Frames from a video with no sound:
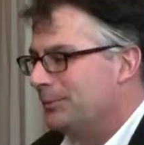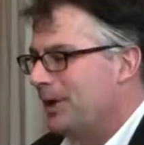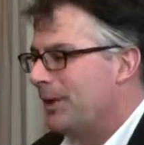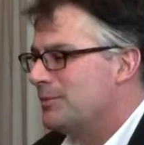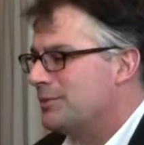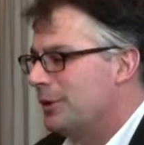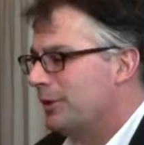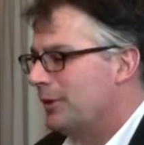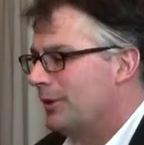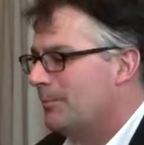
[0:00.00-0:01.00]
My name is Joe
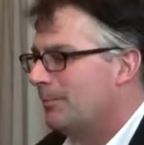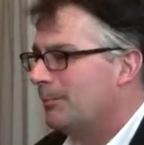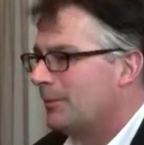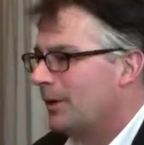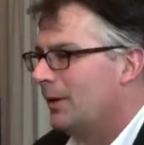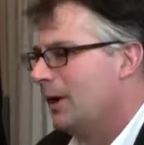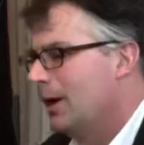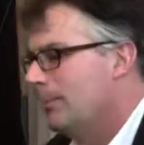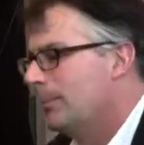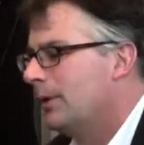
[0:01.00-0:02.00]
Durham.
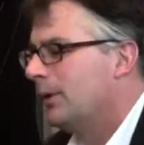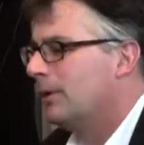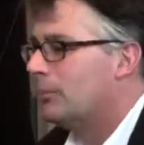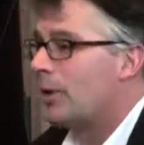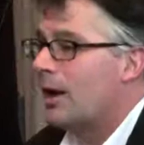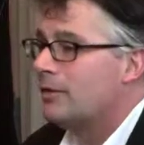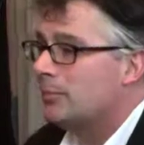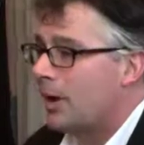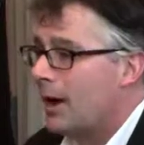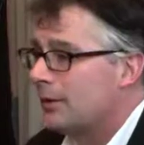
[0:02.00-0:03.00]
I'm in
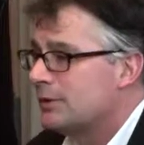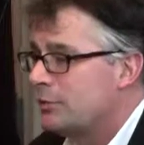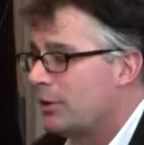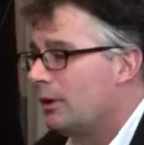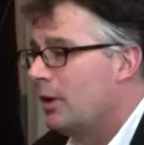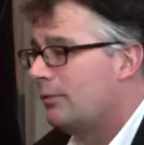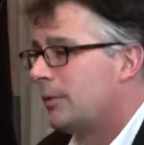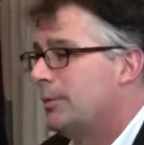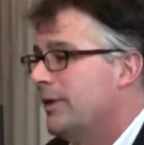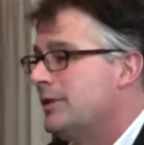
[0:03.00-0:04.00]
private practice with the law
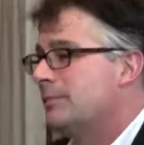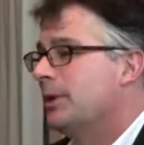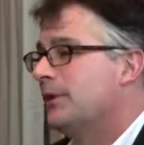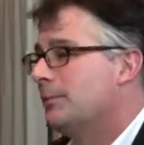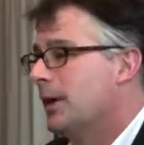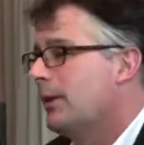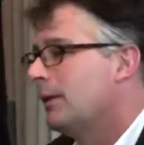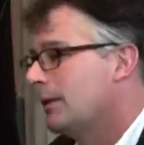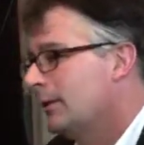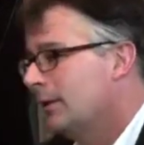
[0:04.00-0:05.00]
firm of Eastman & Smith,
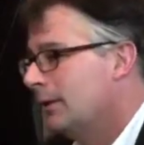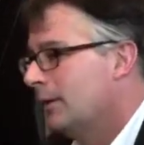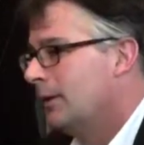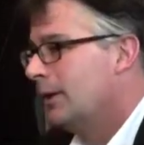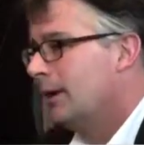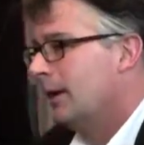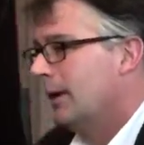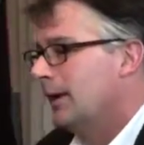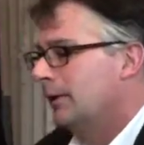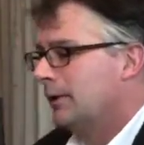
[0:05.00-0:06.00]

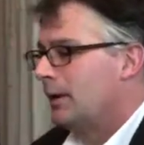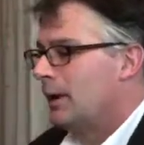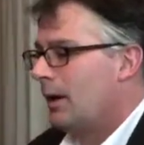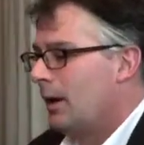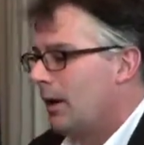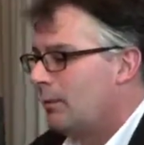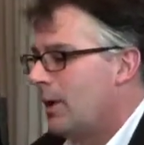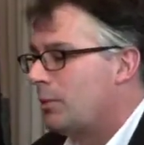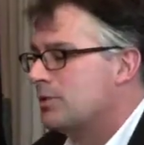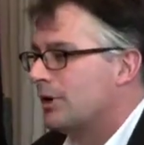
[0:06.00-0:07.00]
and I
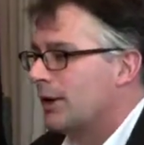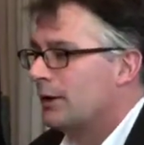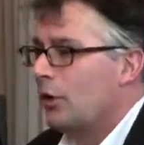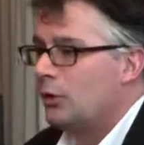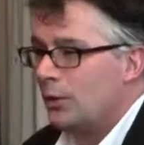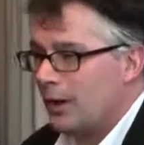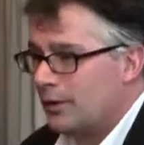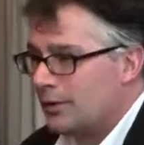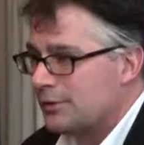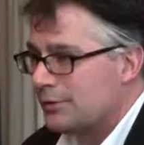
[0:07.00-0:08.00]
represent local
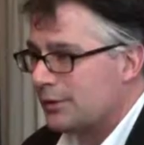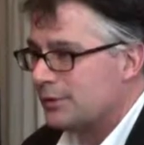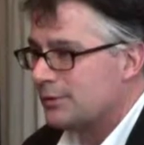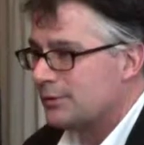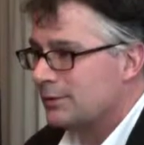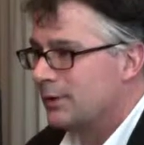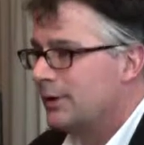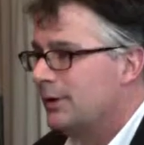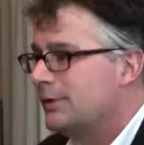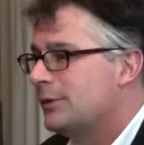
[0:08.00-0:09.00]
health districts in
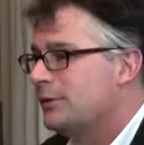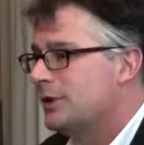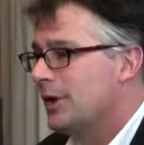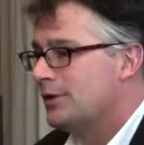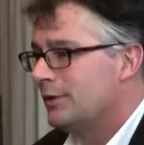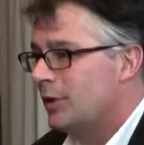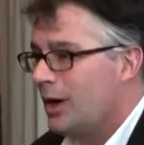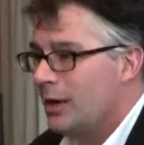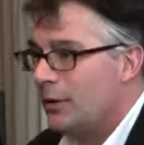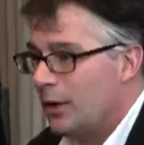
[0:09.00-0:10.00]
the Association of
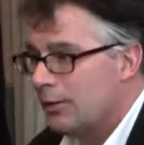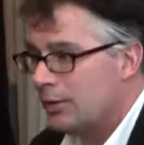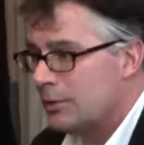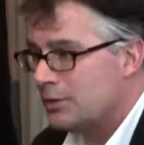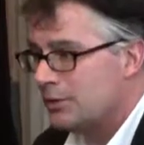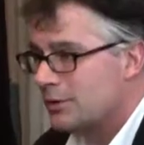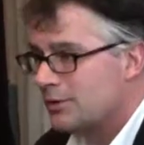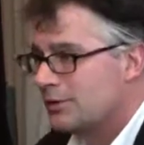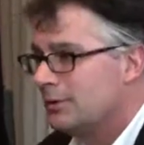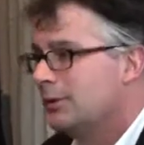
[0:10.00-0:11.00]
Ohio Health
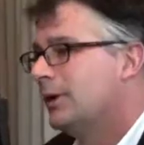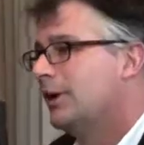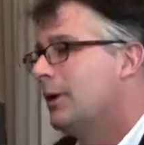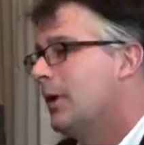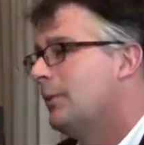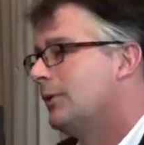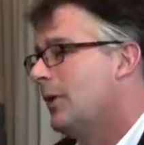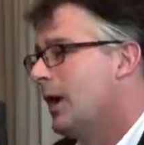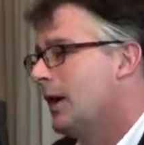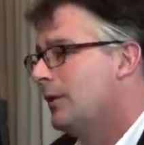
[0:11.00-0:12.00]
Commissioners in Columbus,
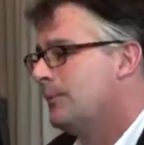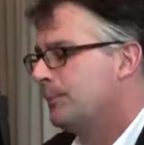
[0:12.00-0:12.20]
Ohio.